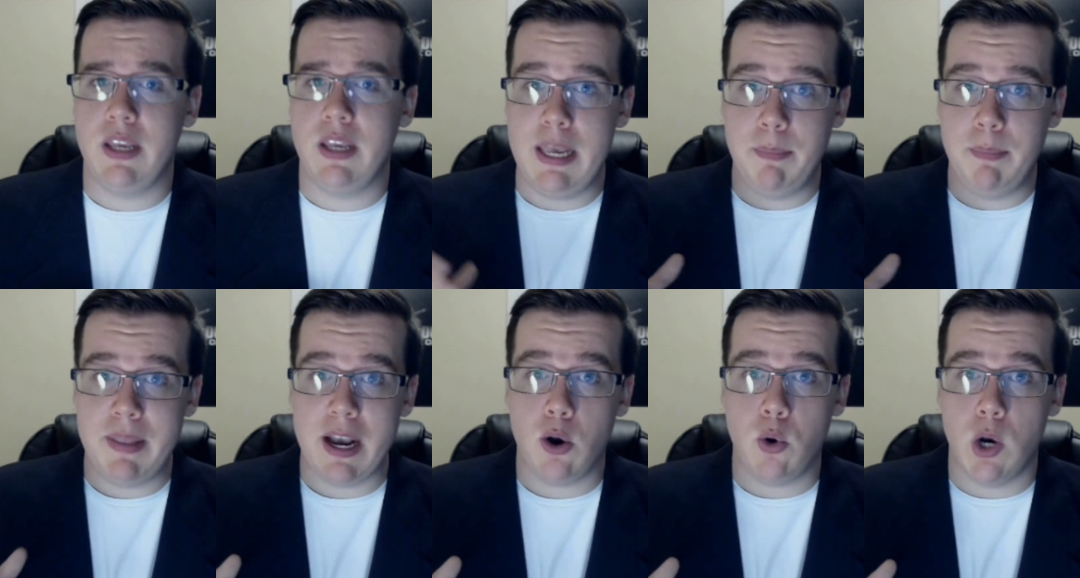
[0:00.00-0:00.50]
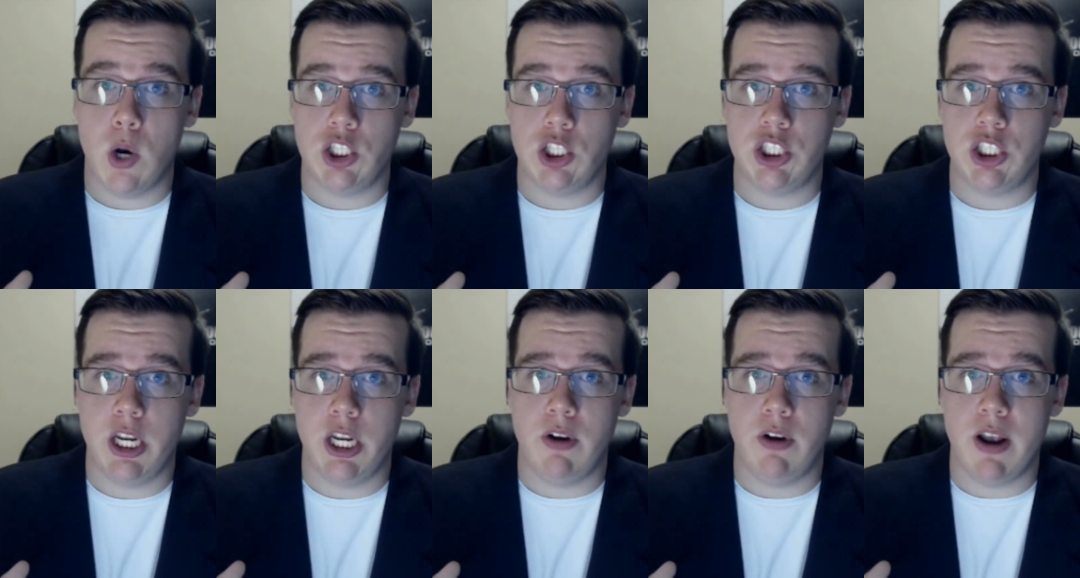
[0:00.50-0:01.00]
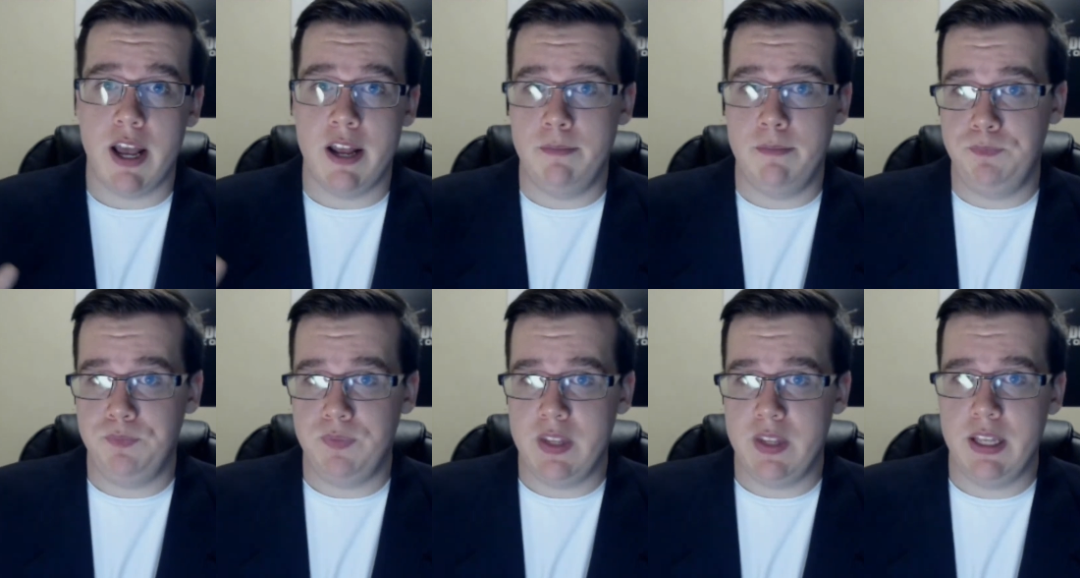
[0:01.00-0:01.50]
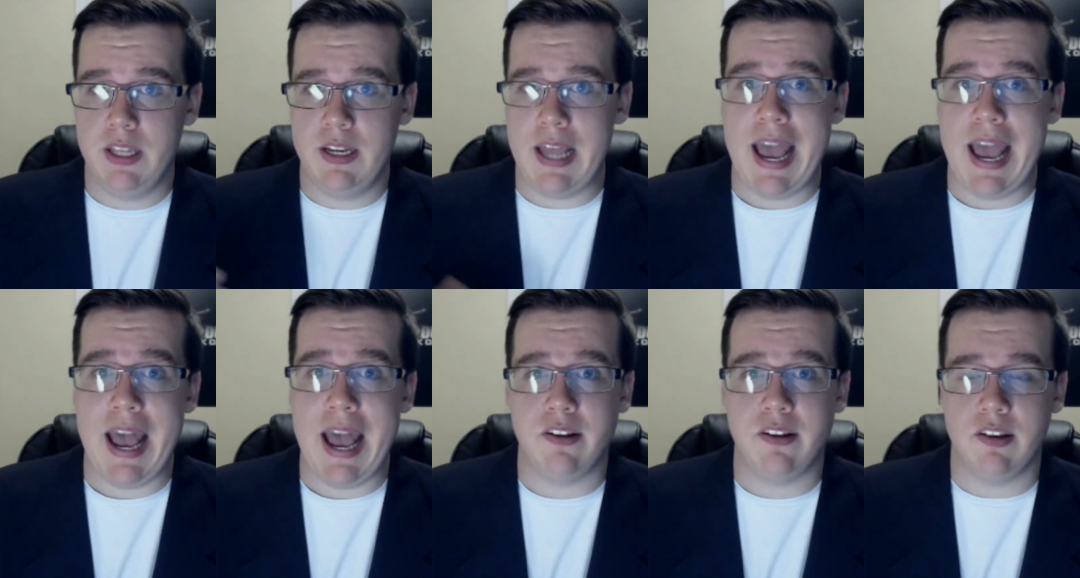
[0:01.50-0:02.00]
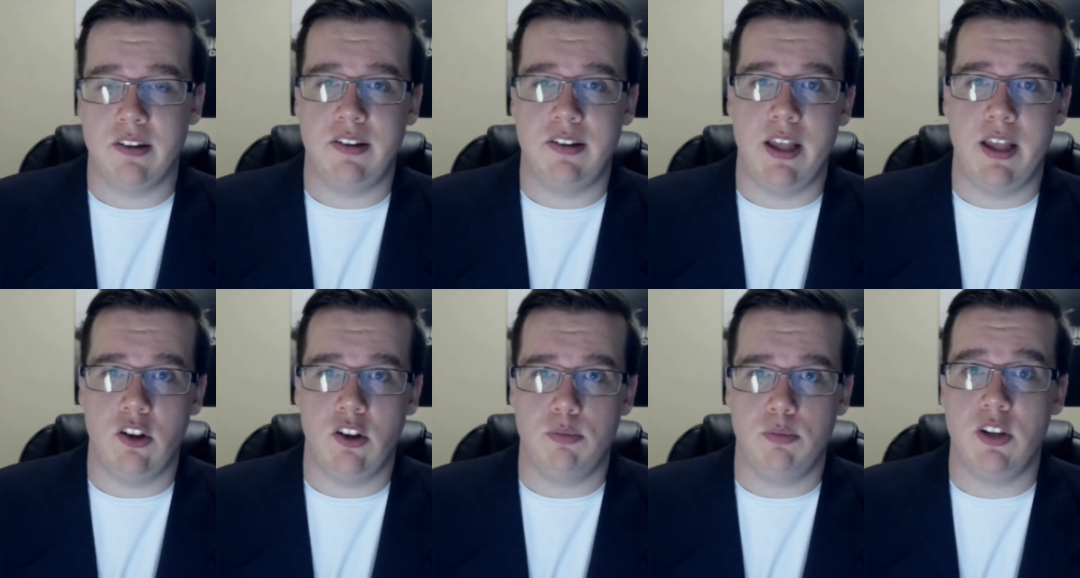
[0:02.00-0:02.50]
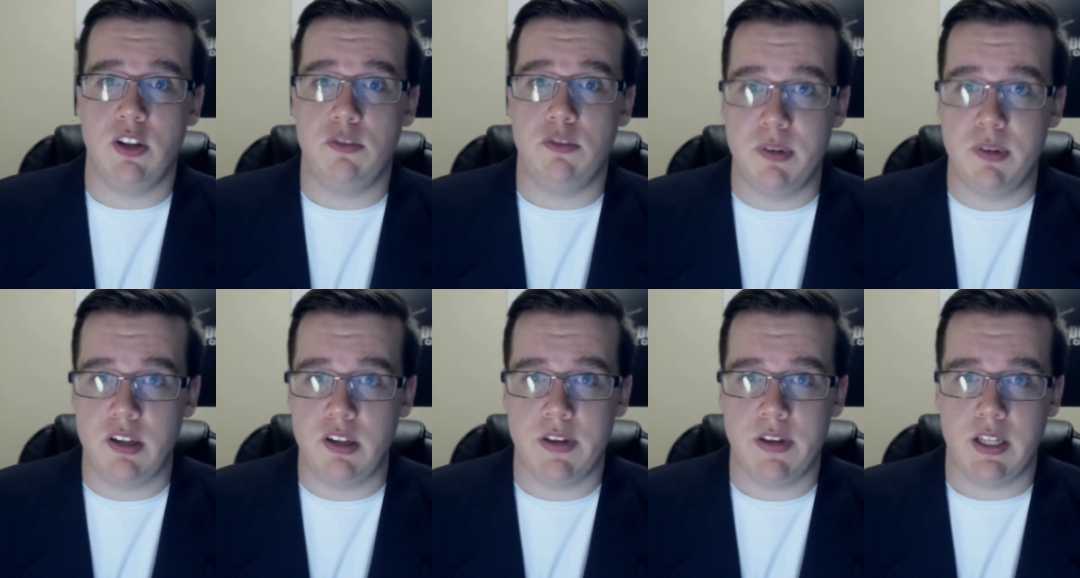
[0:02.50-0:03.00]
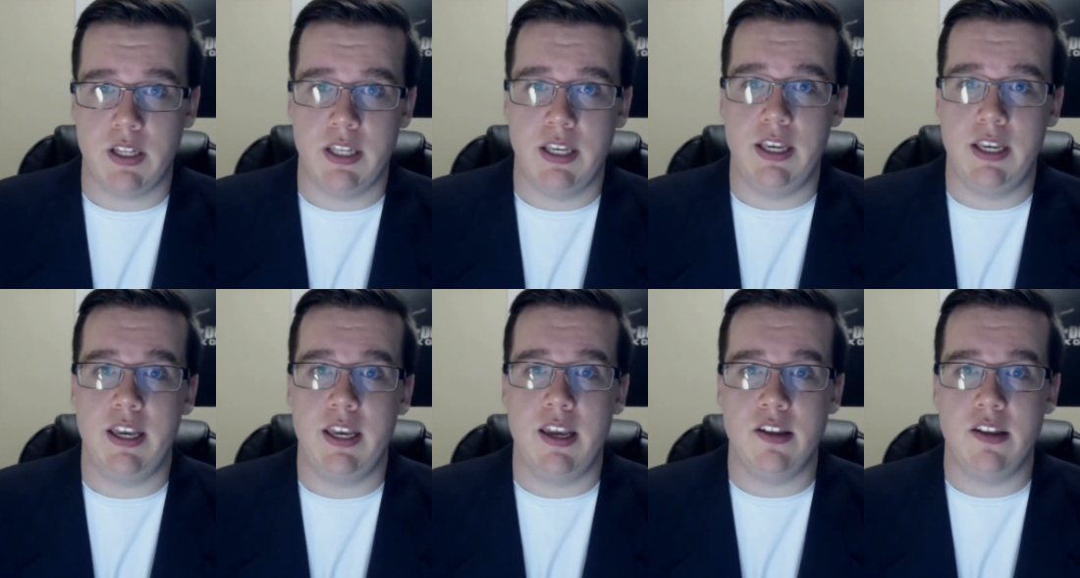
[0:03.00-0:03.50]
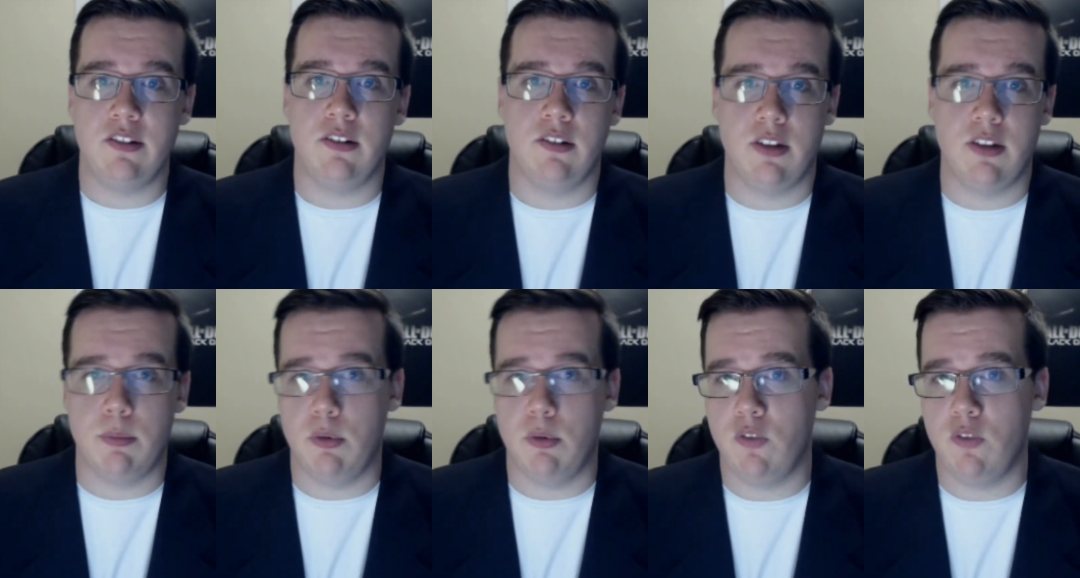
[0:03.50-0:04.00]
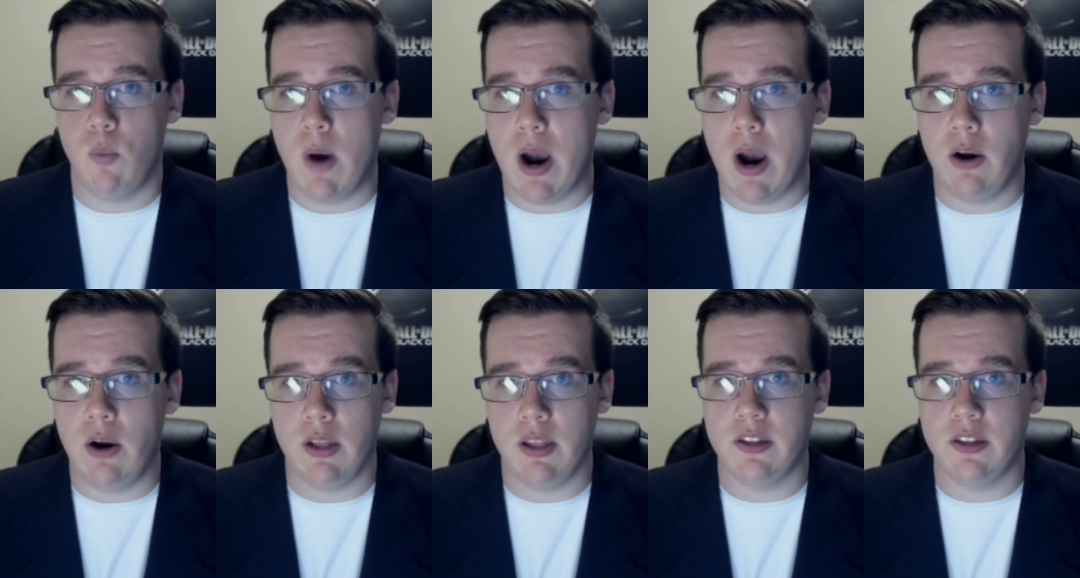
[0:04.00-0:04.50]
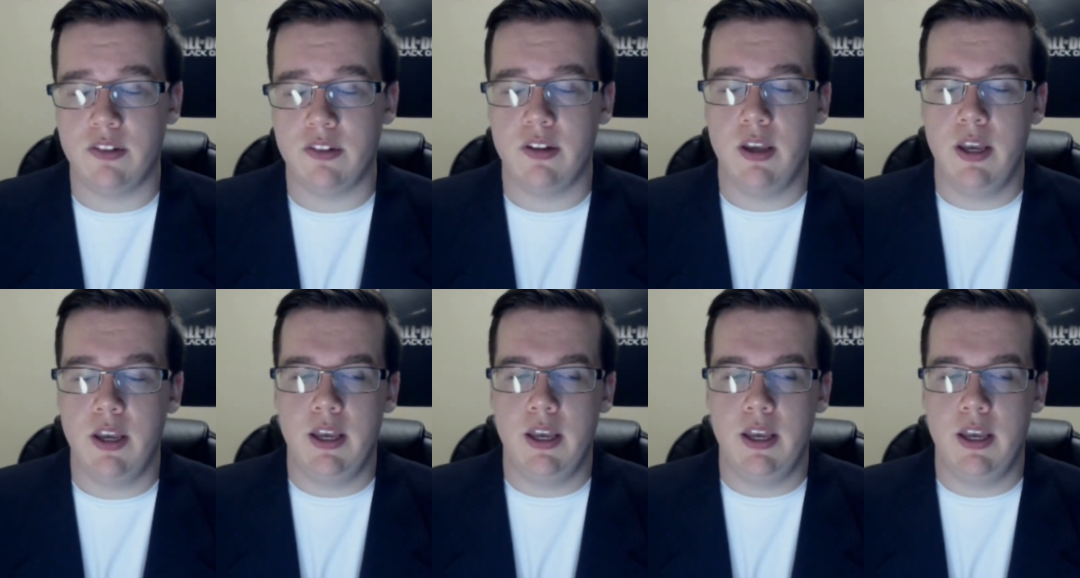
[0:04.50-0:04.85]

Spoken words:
keep that question in your head and ask a salesman specifically, is the subwoofer wireless?